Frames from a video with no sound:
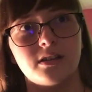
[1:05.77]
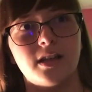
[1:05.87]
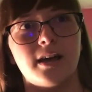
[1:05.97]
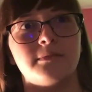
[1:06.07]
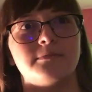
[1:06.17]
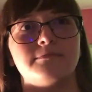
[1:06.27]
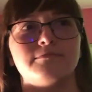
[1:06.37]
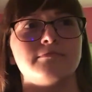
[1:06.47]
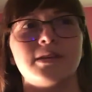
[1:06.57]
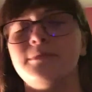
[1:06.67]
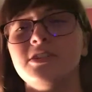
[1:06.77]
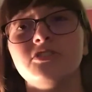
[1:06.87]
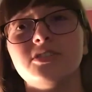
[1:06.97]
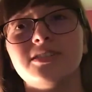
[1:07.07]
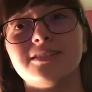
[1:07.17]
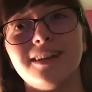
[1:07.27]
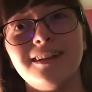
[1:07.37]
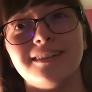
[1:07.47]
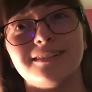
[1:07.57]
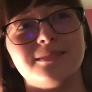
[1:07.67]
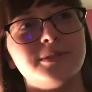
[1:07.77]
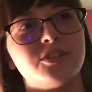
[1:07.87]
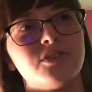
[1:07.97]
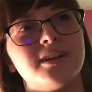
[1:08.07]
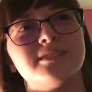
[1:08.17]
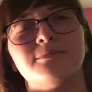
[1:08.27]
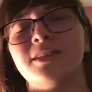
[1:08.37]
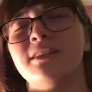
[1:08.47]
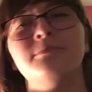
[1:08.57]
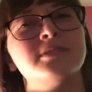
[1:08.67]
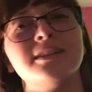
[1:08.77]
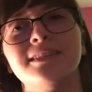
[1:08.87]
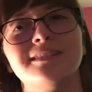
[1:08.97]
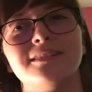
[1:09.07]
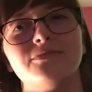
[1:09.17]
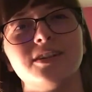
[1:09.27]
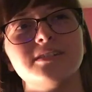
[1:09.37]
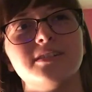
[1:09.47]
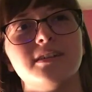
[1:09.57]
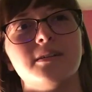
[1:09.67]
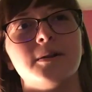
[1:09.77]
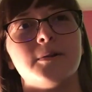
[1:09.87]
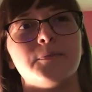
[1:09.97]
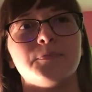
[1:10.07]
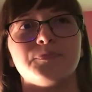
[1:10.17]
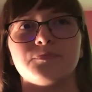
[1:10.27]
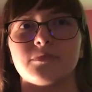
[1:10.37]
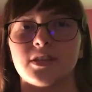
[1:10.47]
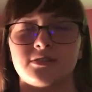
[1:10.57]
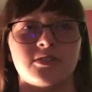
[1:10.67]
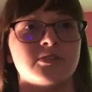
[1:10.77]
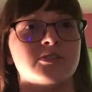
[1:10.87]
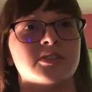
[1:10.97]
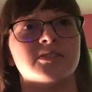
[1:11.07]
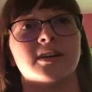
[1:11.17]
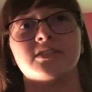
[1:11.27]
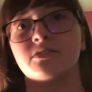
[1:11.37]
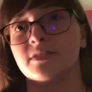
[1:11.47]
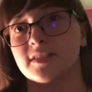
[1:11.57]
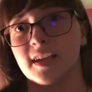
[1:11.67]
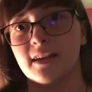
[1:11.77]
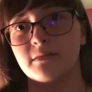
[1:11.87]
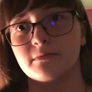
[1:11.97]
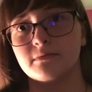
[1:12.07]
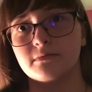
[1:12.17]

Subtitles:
That maybe you're just excited to be trying something completely different. So you decide to do this again.